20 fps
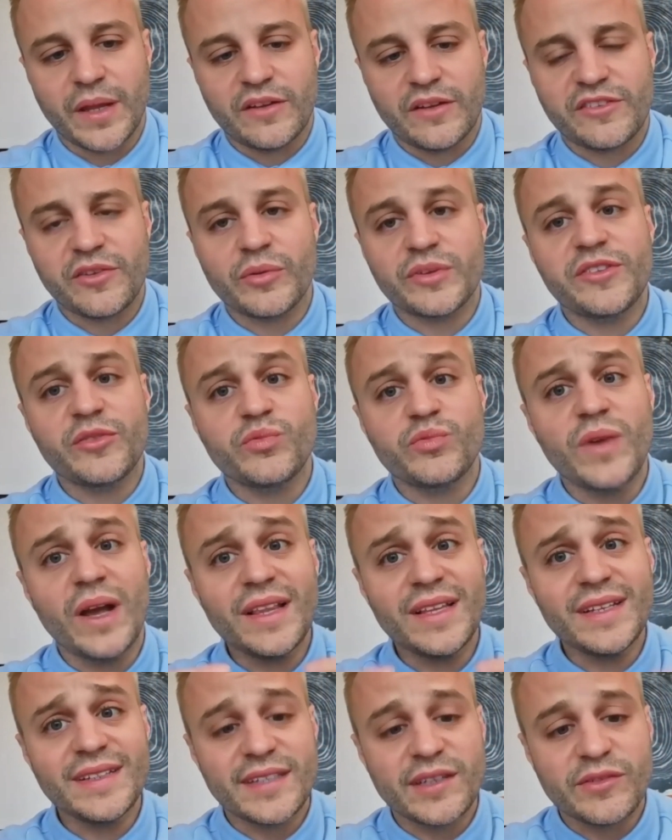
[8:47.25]
So it's a
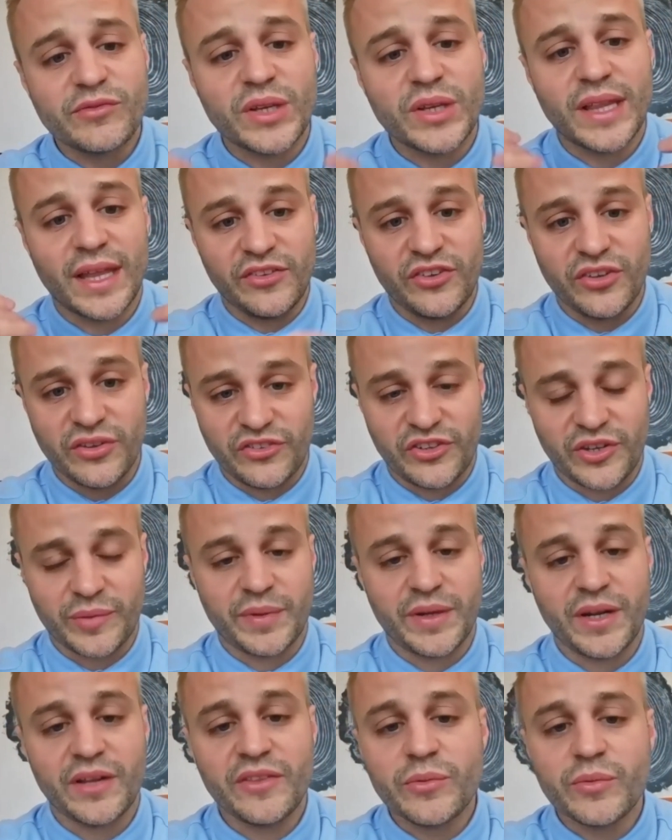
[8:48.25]
relative relationship.
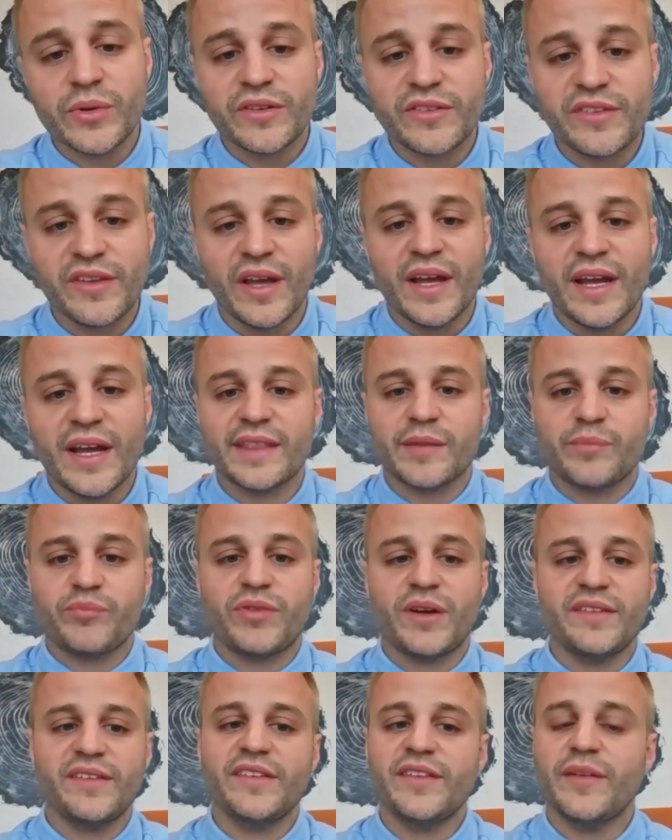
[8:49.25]
In other words, in the
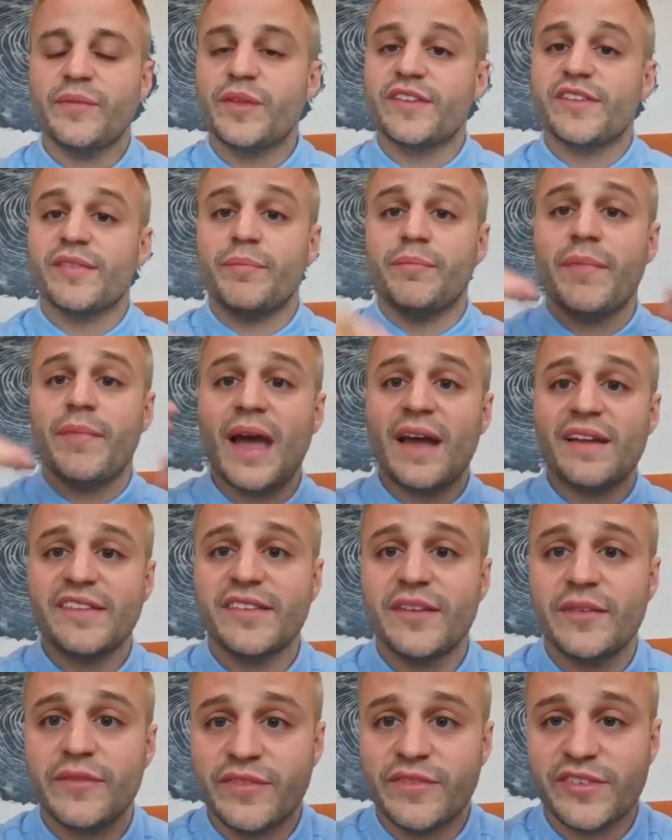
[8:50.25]
presence of this
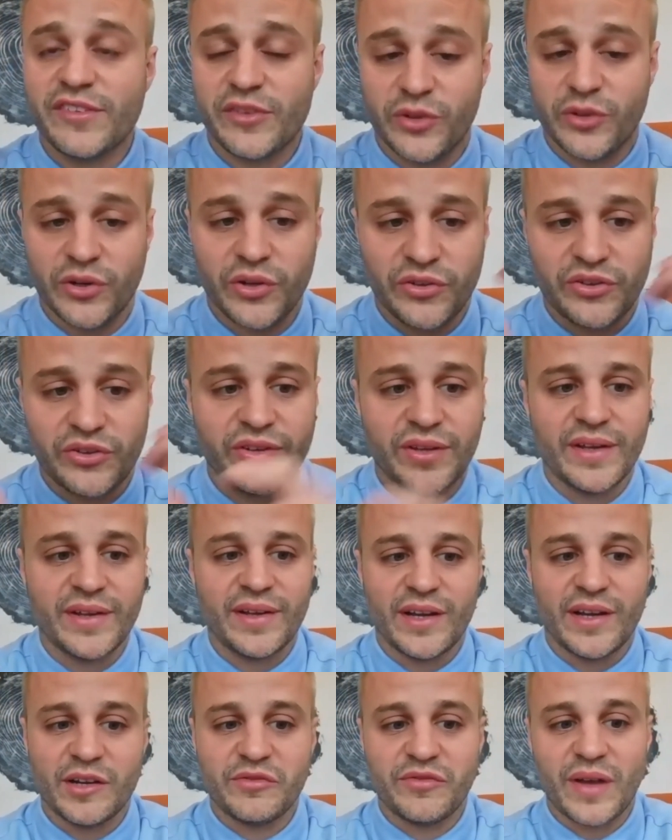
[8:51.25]
massive surge
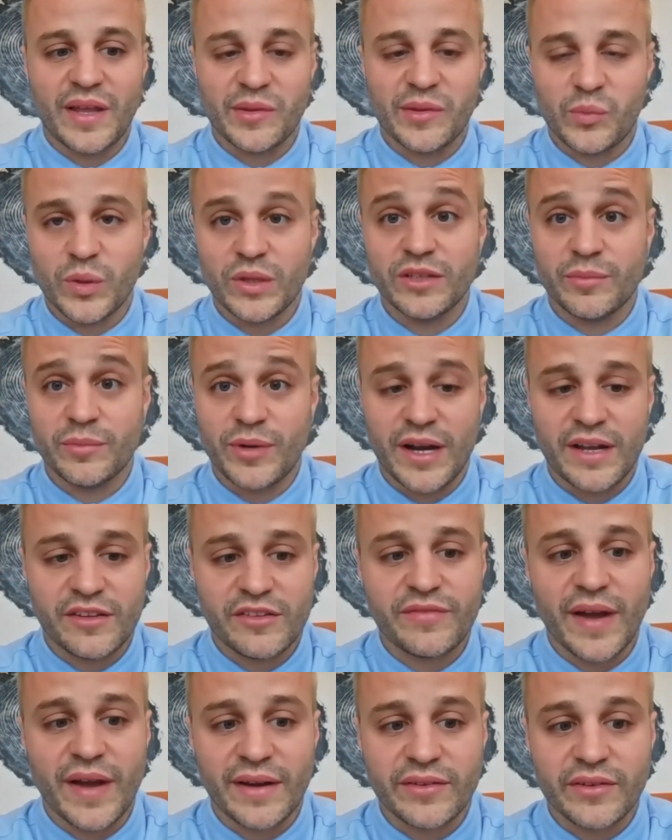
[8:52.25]
of von Willebrand's
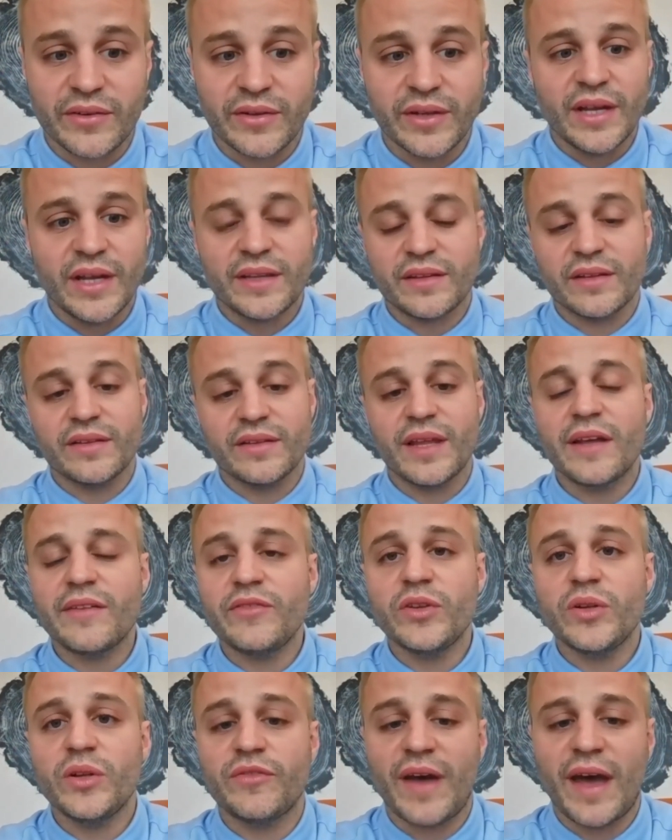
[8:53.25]
factor, the
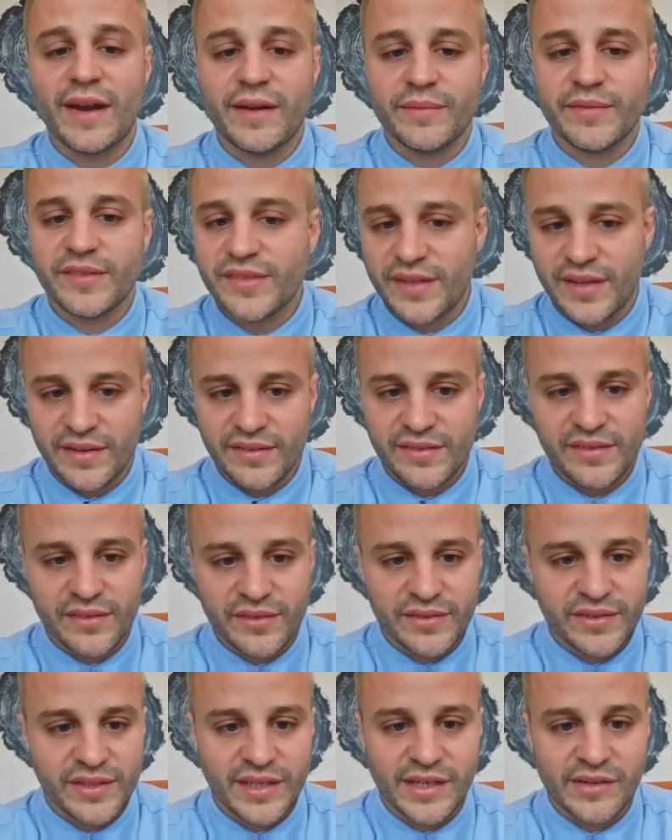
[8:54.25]
level of Adams
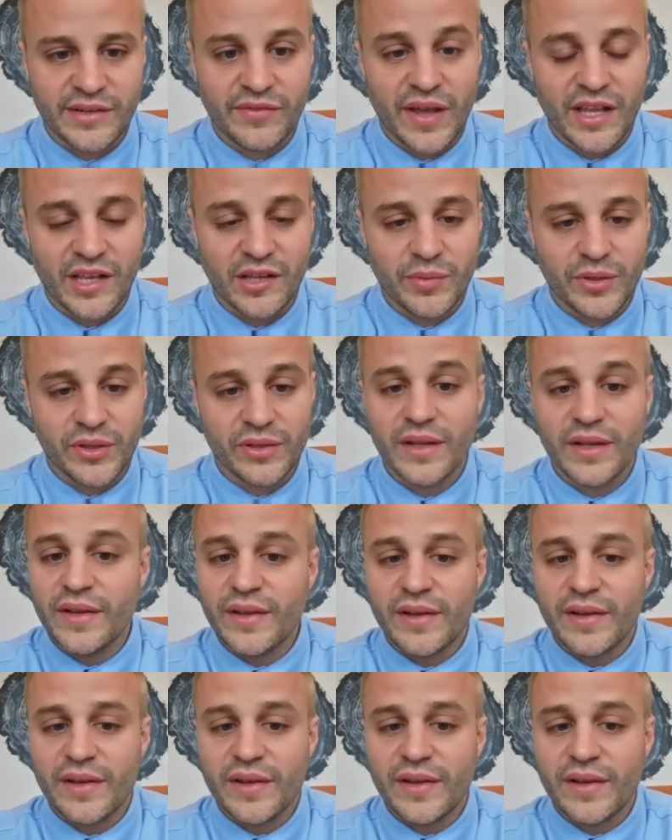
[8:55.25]
TS13 available